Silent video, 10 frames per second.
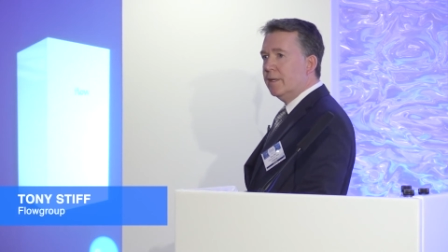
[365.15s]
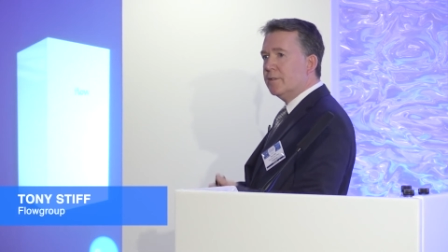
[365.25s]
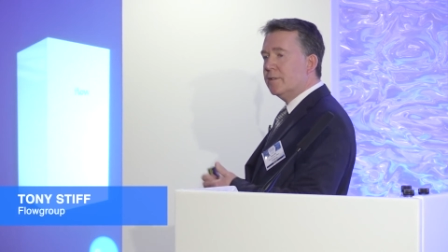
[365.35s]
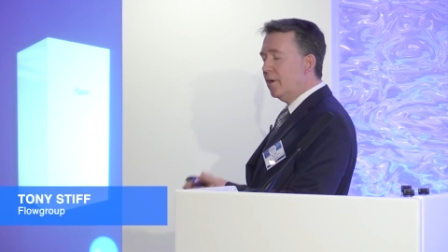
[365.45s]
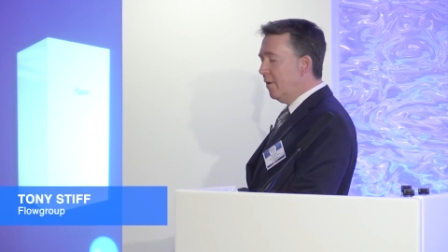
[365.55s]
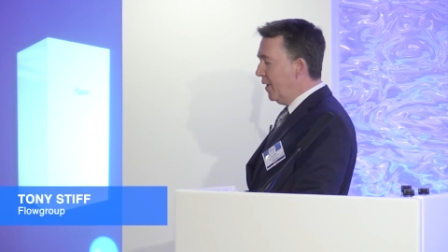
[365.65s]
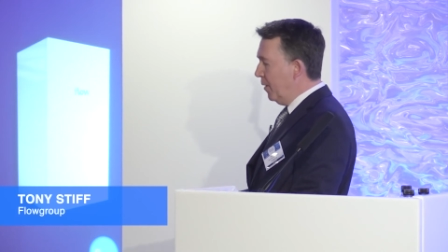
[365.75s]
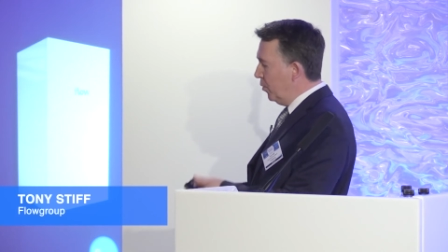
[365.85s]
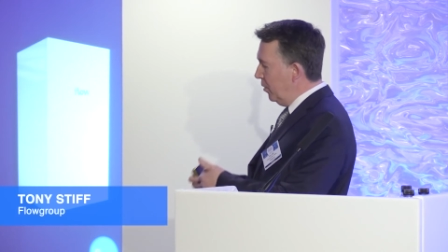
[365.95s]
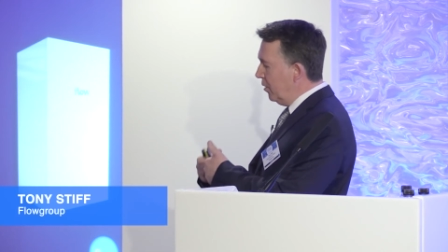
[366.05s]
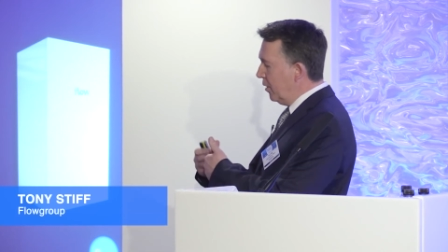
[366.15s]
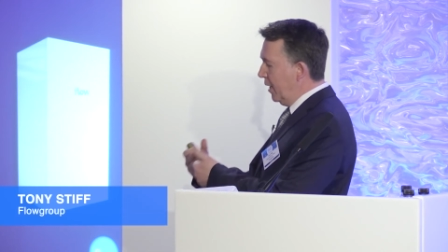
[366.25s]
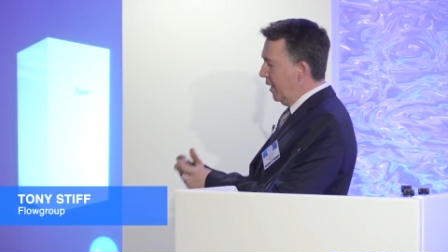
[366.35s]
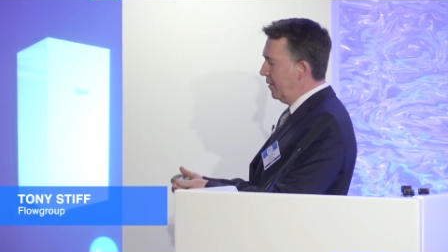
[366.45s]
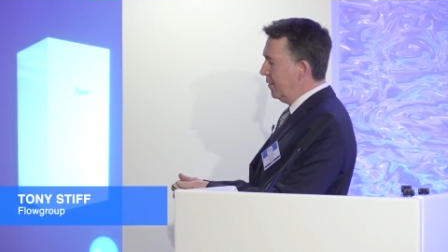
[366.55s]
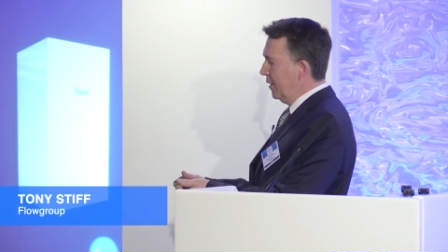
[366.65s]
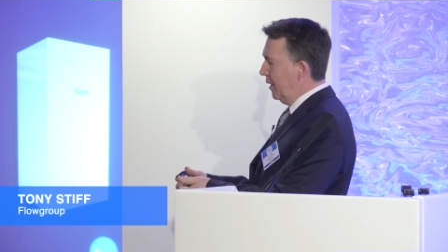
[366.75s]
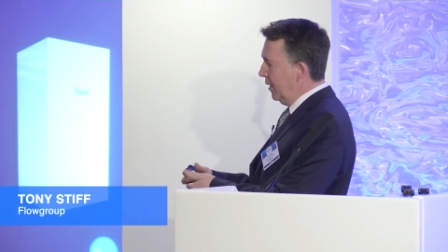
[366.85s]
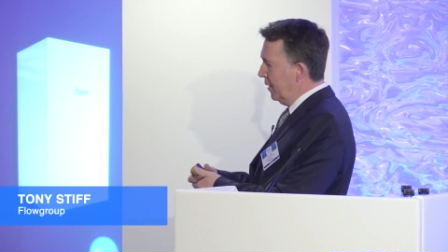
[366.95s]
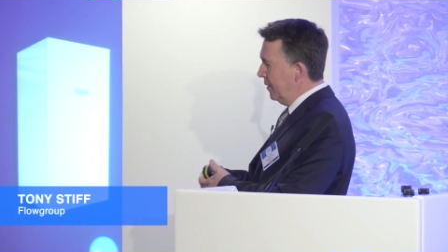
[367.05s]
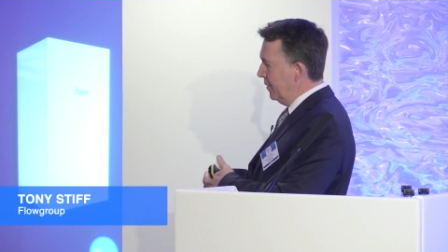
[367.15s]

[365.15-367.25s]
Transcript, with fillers: The survey will look at the,